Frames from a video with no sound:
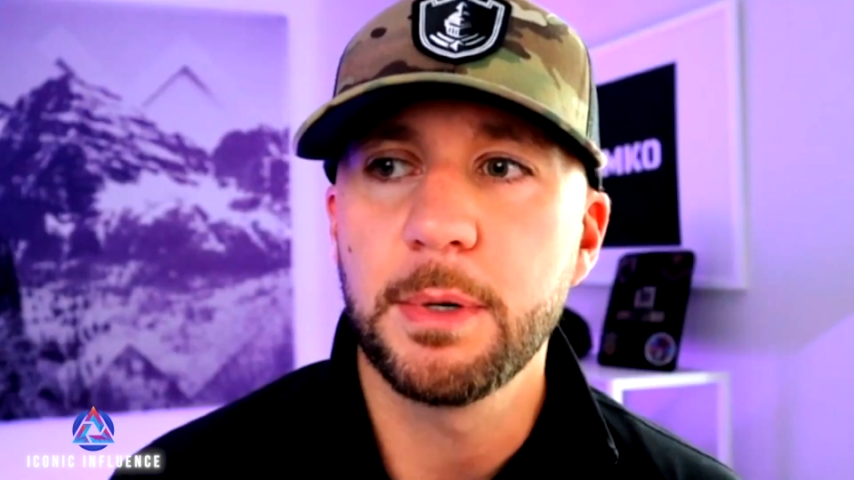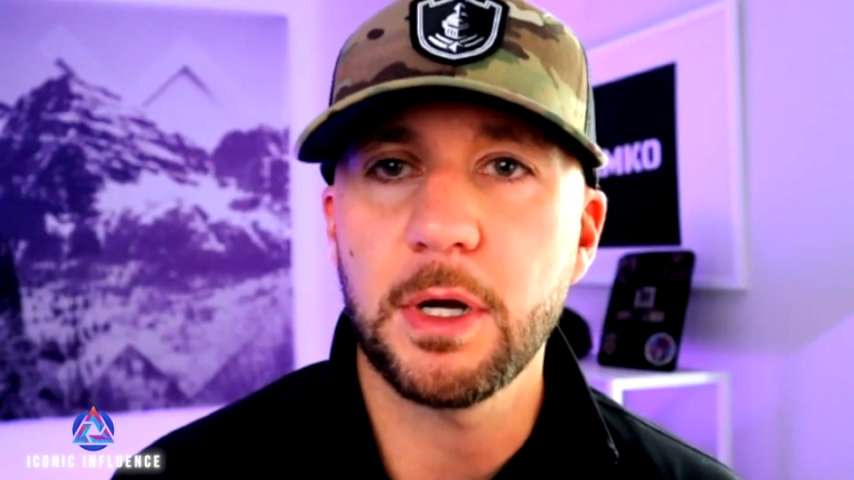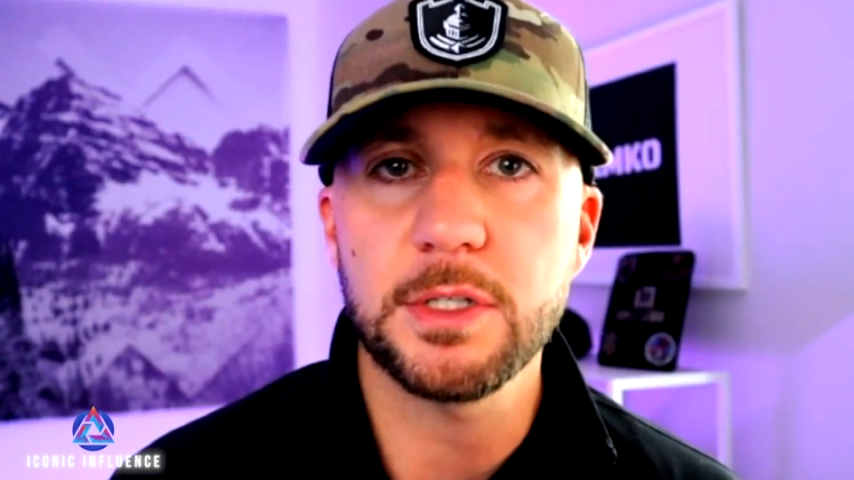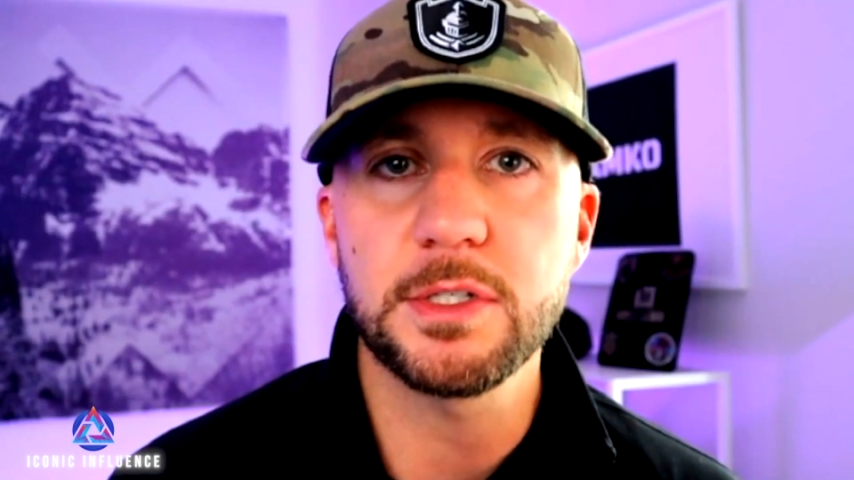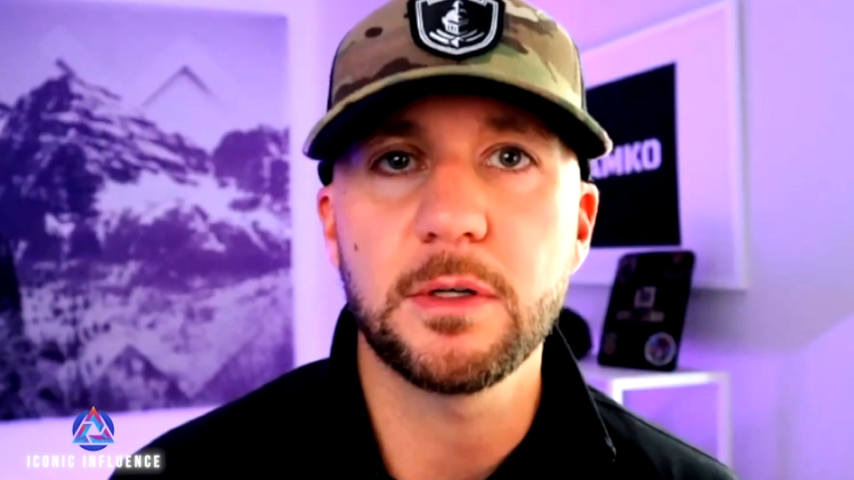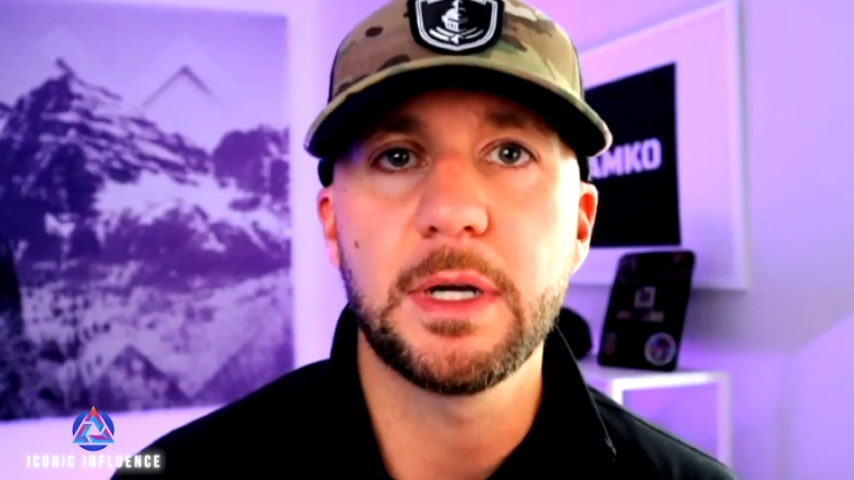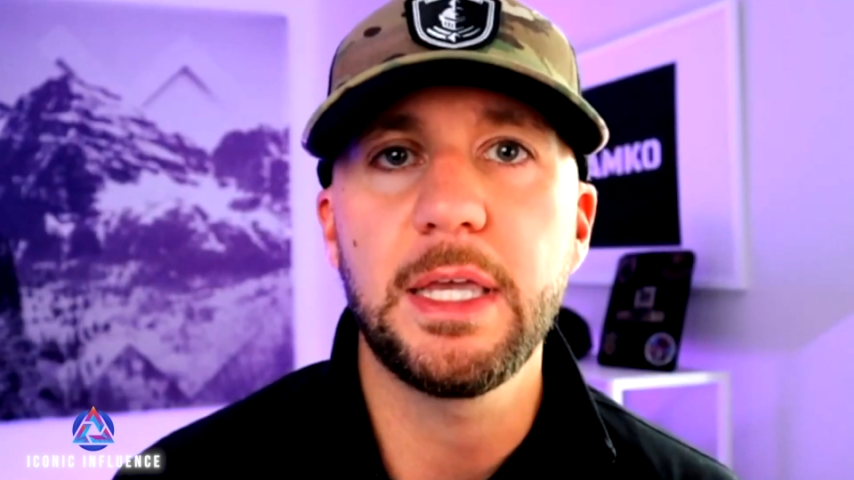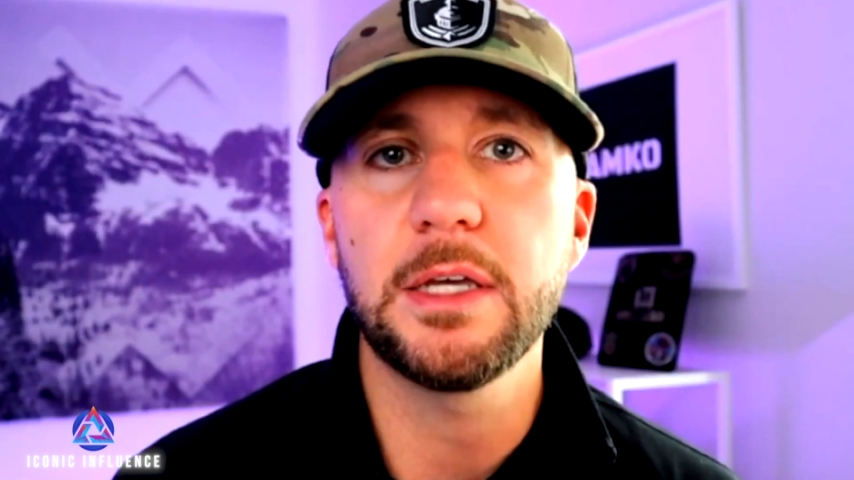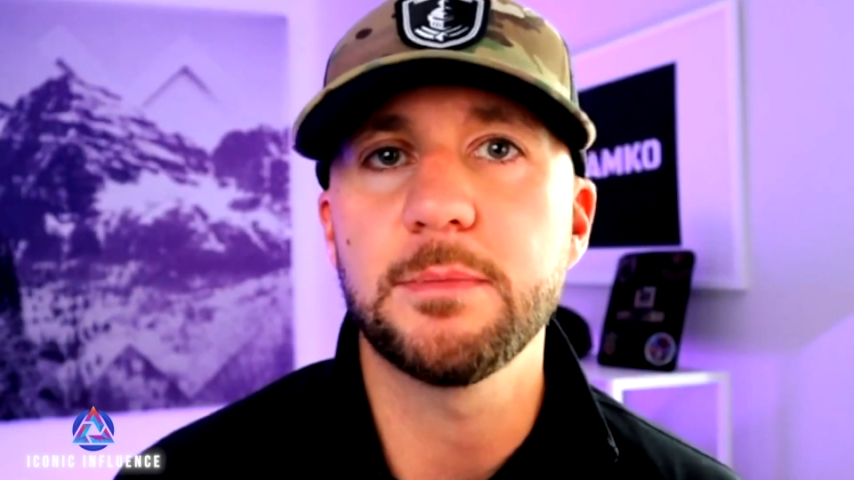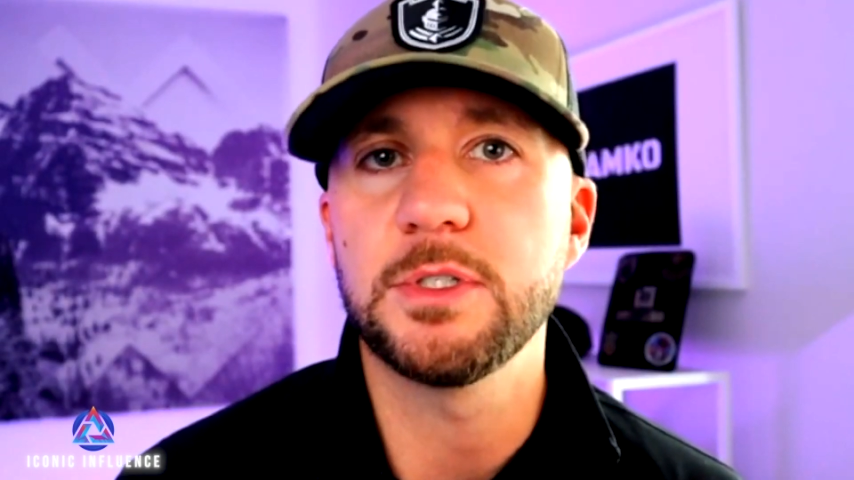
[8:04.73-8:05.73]
also
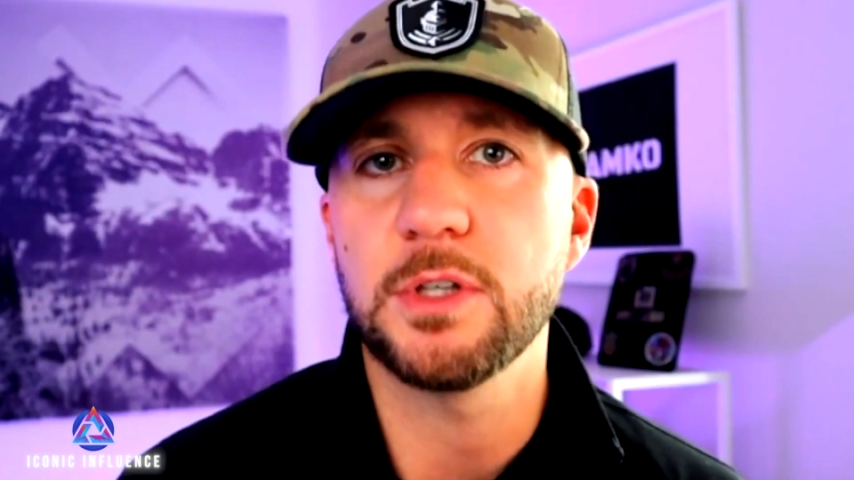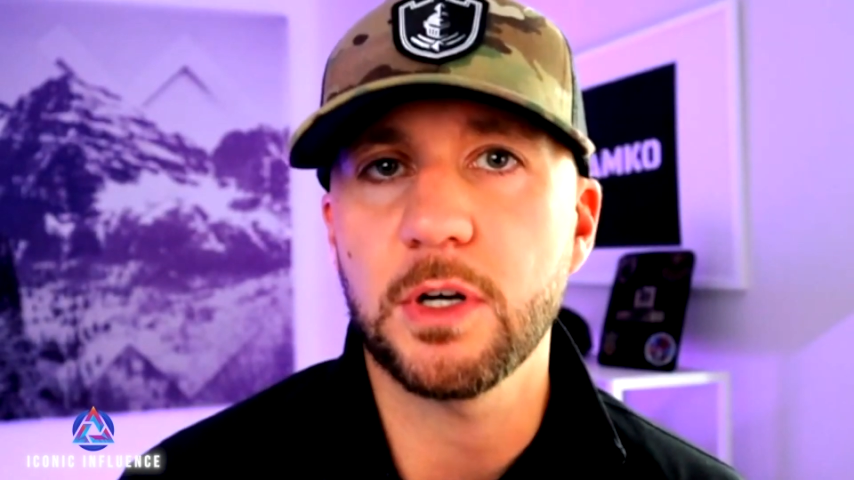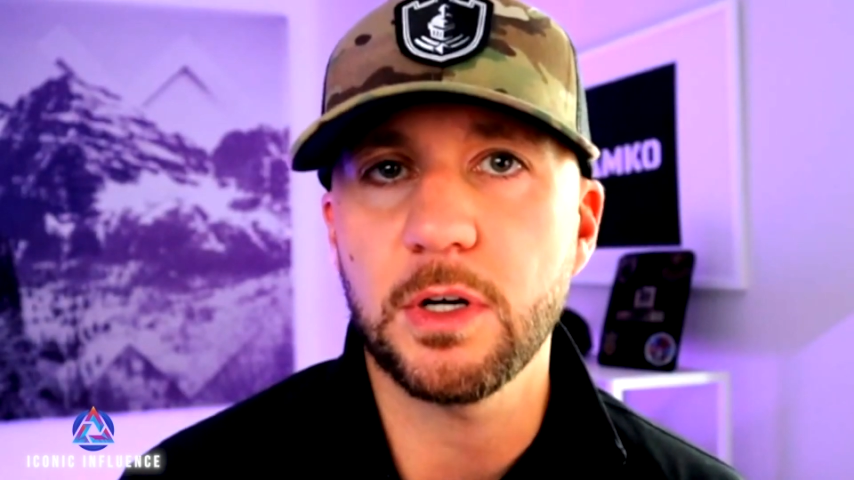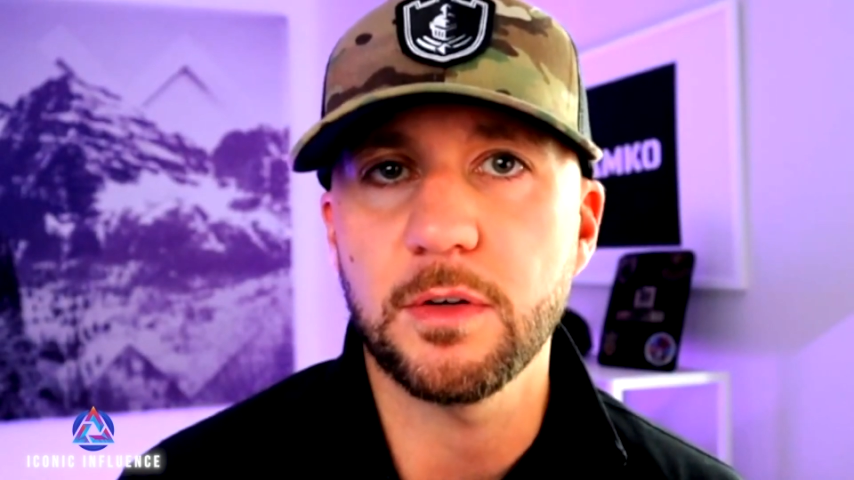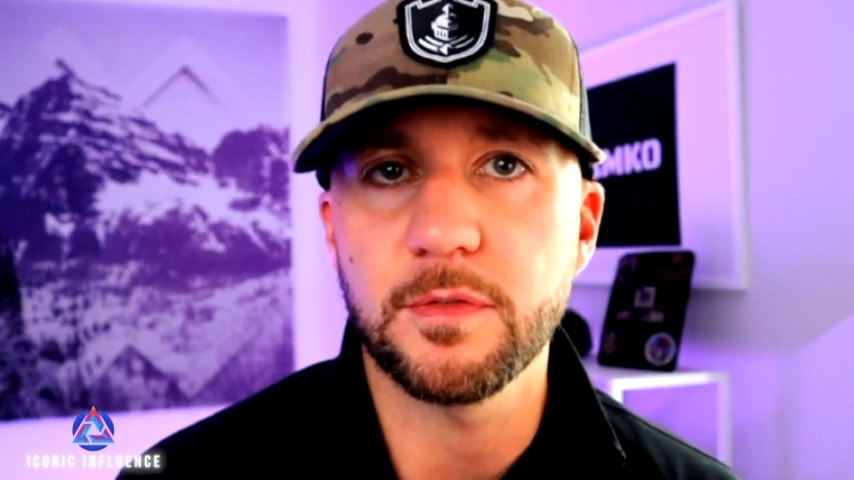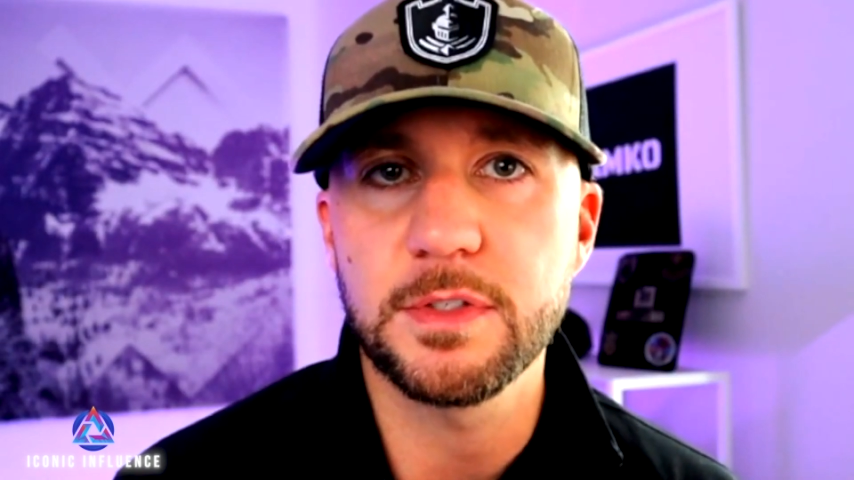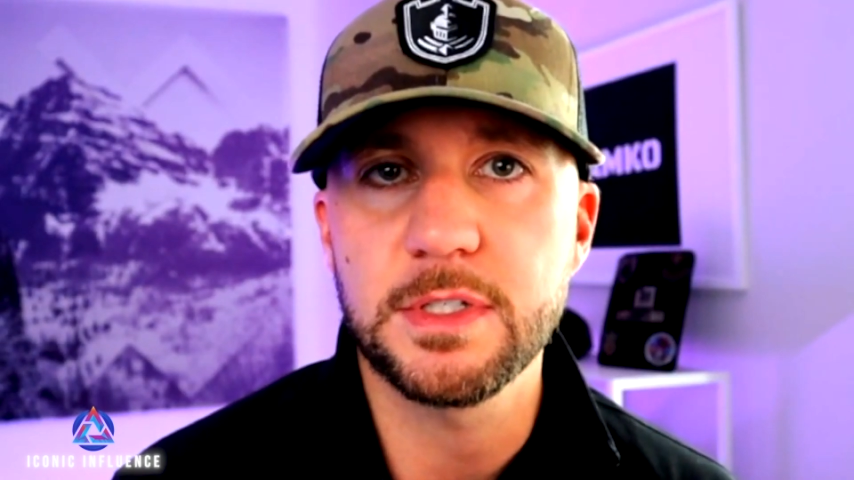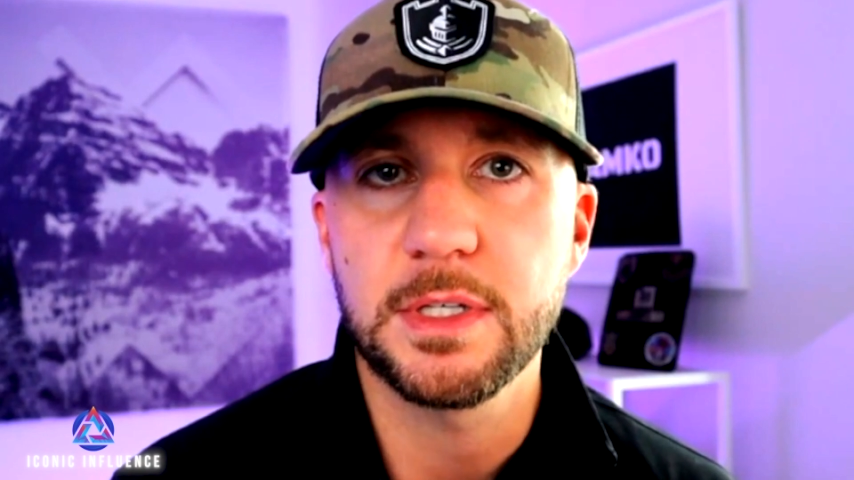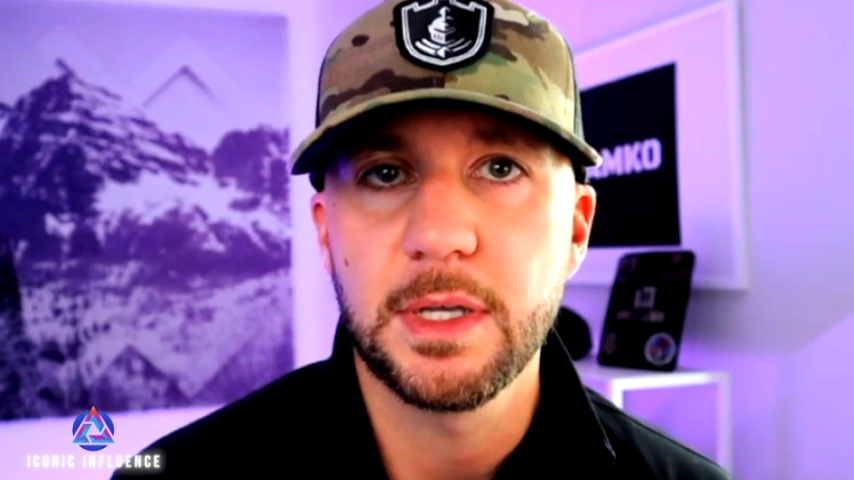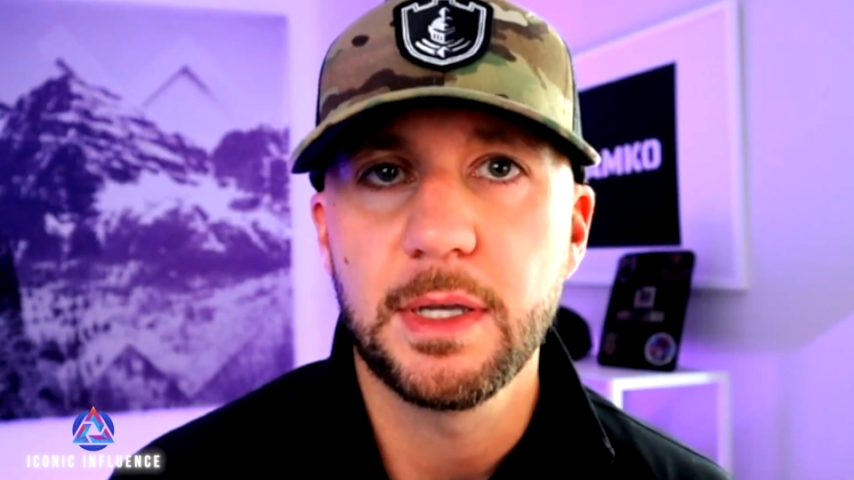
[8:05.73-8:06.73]
he observes.